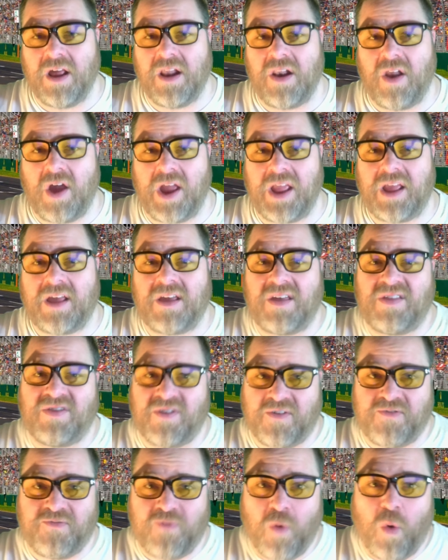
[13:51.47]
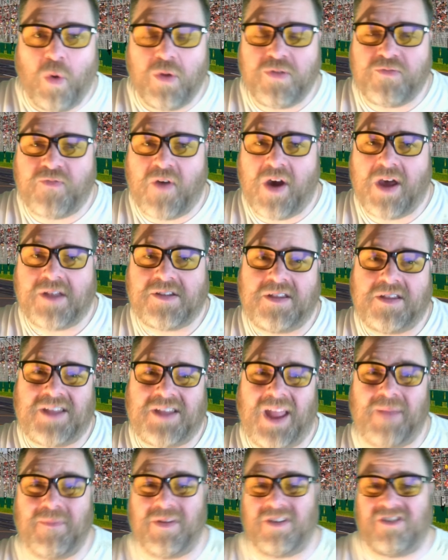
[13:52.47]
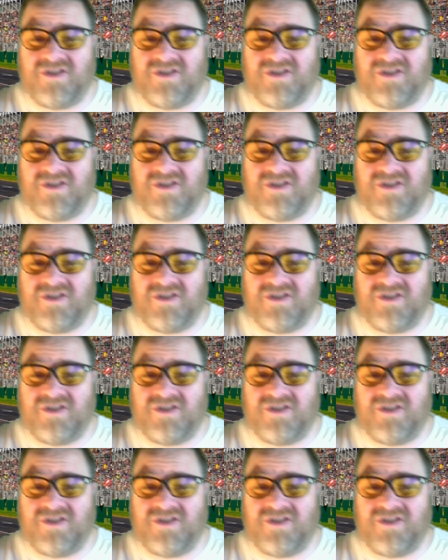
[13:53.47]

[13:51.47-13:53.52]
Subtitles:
like the fourth fastest team,